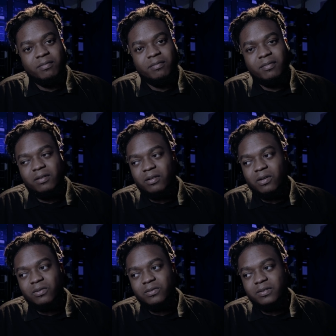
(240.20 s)
them you
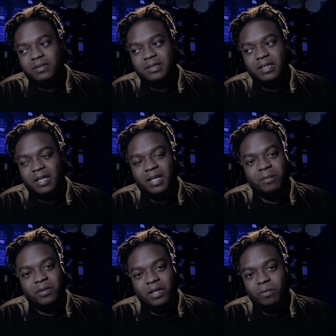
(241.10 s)
know
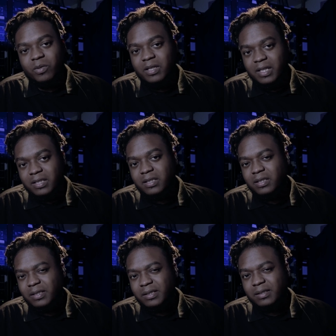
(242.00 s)
keep keep your
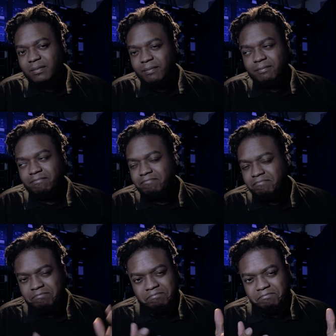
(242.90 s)
distance
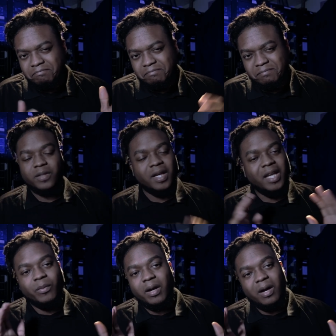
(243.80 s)

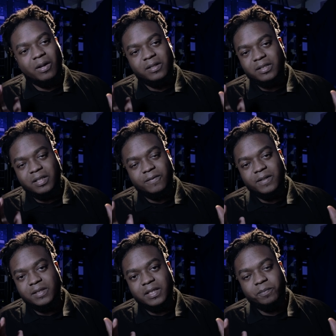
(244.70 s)
anyway all of the stuff
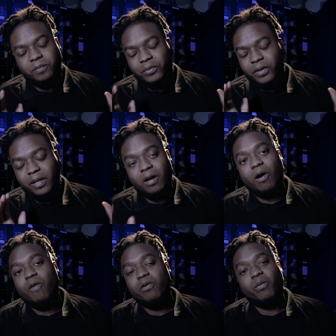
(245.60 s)
is just pretty
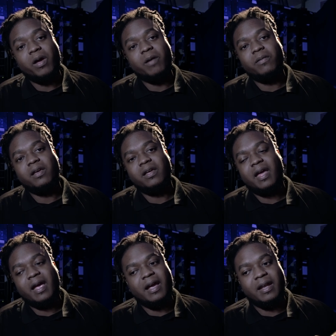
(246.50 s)
overwhelming
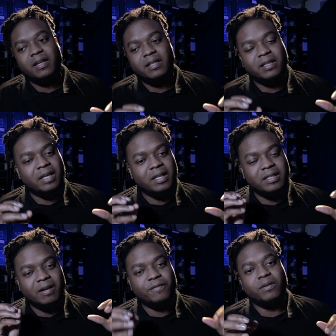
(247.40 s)
and
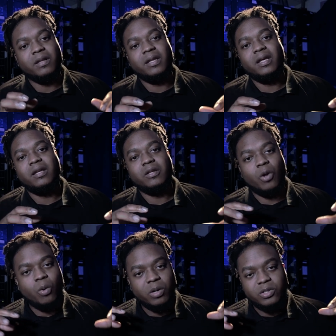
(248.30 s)
it definitely
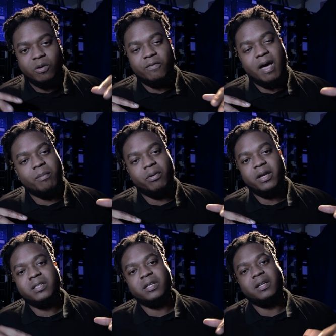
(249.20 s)
lowers your
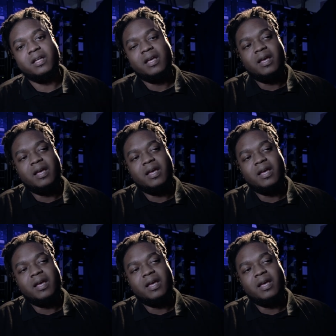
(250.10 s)
vibration